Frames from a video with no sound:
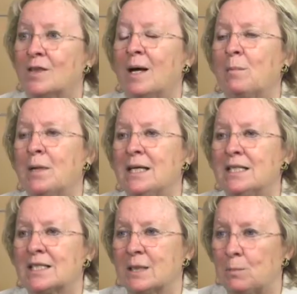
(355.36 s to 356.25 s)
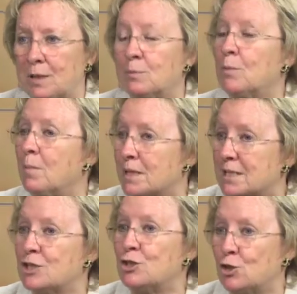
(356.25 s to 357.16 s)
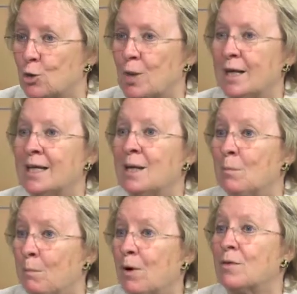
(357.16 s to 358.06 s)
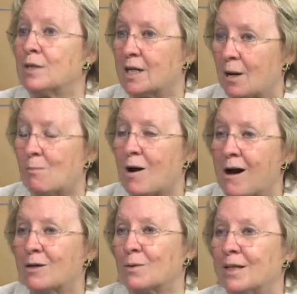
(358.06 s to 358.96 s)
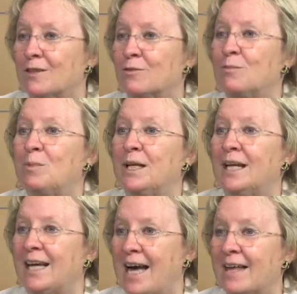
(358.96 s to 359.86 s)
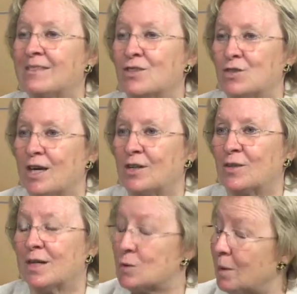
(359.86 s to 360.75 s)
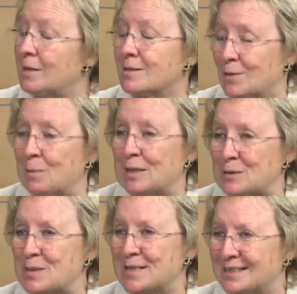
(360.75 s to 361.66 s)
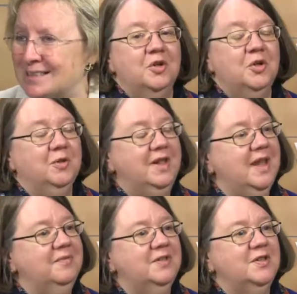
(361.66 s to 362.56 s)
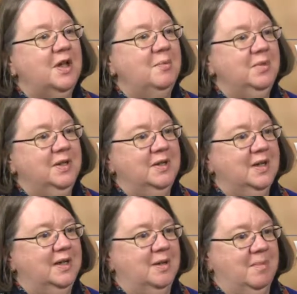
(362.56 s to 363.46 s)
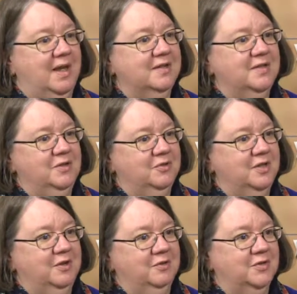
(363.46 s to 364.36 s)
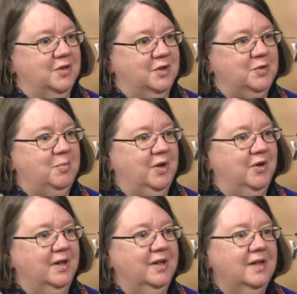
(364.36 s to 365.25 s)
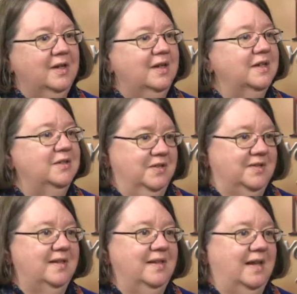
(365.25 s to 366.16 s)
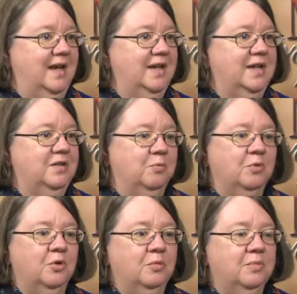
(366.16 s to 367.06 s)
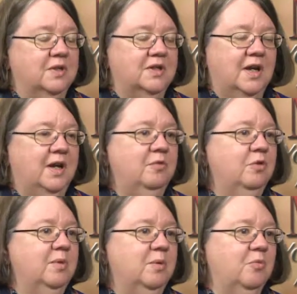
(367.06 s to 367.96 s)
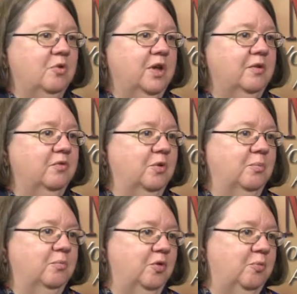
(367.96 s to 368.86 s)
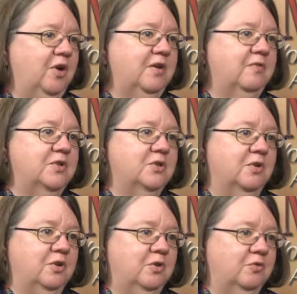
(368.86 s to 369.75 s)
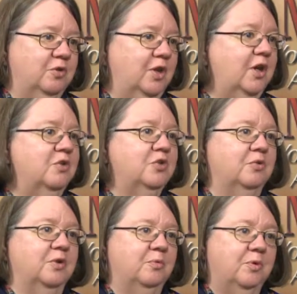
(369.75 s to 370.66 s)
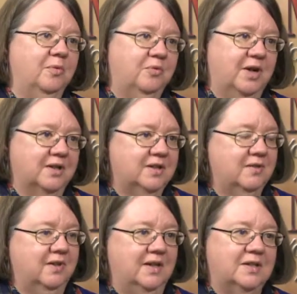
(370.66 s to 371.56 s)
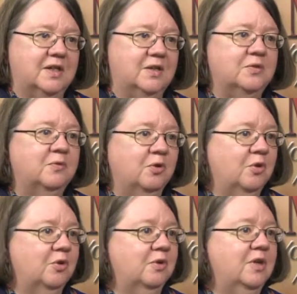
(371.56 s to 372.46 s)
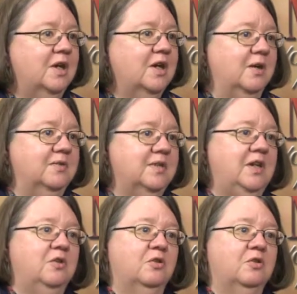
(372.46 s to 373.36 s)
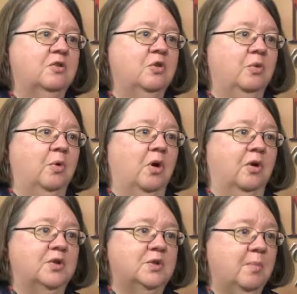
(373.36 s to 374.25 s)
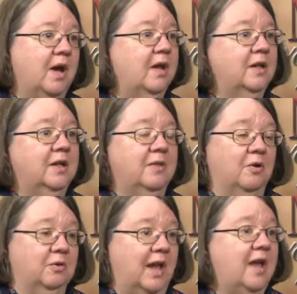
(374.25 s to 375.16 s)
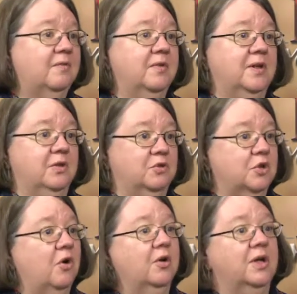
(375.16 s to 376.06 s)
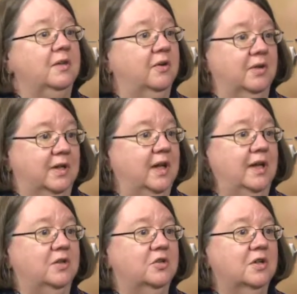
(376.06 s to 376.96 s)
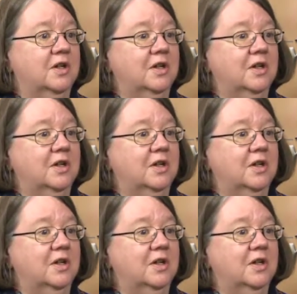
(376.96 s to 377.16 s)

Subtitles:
that means that people must enjoy both the camaraderie of being at the center as well as the meals. You only have to stop in at the Mack Senior Center in Salisbury to see that. The room, the dining room in the morning for breakfast or at noon for lunch or in the room for activities is full of seniors who are smiling, they're laughing, they're talking, they're engaged.